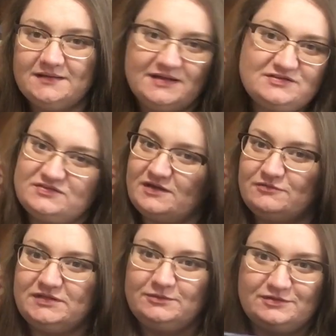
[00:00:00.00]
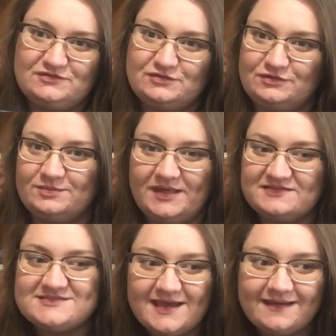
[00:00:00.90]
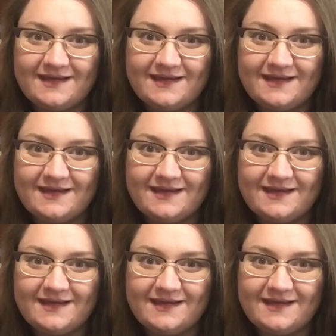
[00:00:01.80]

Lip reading: I really wanted to talk about this deck